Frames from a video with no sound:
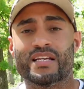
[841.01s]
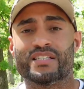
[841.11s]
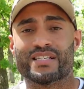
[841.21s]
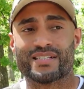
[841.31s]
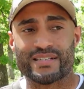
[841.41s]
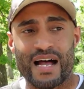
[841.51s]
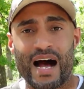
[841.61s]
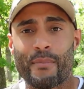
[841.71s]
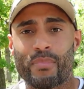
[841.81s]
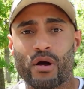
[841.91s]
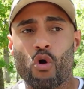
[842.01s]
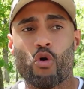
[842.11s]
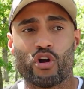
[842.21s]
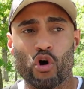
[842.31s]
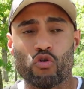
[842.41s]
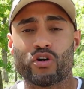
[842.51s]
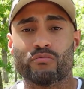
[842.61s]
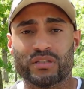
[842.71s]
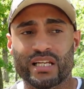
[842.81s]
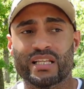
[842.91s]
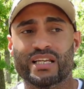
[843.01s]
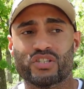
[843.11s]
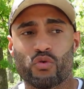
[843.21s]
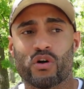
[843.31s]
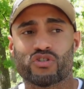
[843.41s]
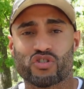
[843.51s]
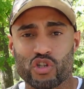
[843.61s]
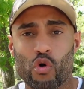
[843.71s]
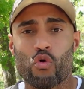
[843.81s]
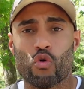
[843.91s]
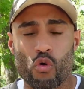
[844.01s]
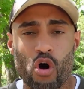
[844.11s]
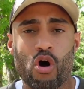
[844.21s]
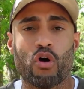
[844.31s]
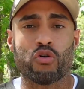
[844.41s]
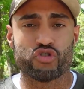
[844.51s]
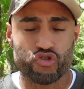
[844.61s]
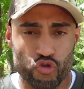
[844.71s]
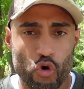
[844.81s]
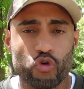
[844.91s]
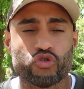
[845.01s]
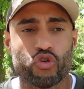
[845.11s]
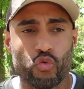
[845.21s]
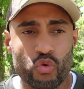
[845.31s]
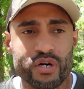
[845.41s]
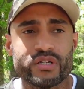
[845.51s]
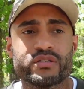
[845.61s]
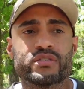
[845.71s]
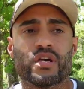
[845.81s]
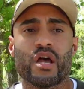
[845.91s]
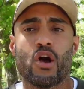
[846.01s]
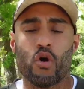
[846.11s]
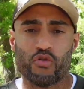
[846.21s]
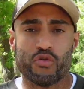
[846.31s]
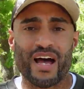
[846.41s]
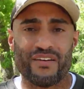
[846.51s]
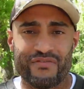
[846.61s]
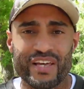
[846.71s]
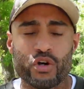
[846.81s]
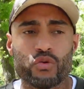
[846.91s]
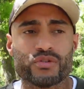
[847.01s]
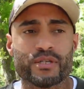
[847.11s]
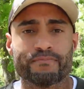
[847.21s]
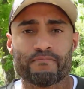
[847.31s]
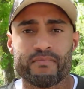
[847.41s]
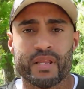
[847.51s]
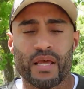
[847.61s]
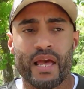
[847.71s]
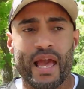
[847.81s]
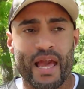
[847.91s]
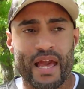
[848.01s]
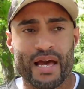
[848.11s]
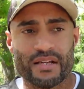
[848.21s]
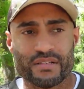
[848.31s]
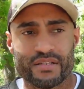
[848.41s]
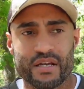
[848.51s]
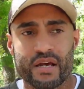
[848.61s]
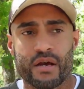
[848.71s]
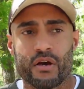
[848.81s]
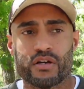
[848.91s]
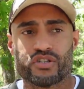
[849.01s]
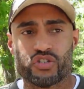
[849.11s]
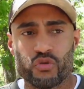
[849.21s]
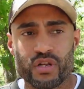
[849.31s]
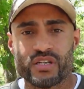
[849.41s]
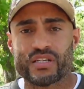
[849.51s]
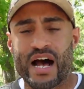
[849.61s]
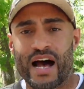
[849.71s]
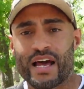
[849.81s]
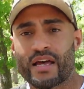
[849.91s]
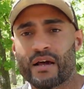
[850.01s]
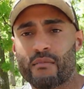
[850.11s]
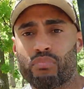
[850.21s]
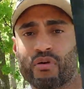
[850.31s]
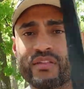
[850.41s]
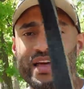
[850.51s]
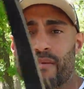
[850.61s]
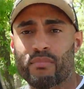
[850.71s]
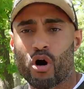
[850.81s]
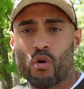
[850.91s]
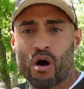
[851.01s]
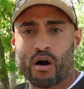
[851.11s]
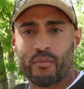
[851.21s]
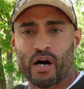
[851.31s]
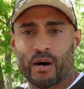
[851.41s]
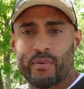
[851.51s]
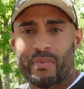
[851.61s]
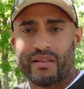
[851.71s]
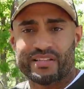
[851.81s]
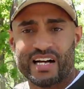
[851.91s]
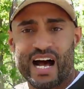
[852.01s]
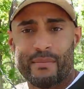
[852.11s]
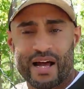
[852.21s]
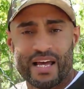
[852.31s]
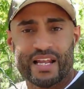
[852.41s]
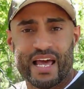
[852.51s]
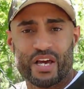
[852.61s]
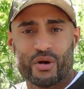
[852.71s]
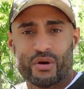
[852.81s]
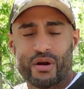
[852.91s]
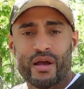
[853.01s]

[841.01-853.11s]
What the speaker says: is to stop or go completely to a slow crawl or stroll to the woods or through that field. And as soon as I bring that bow arm up, by the time I hit anchor,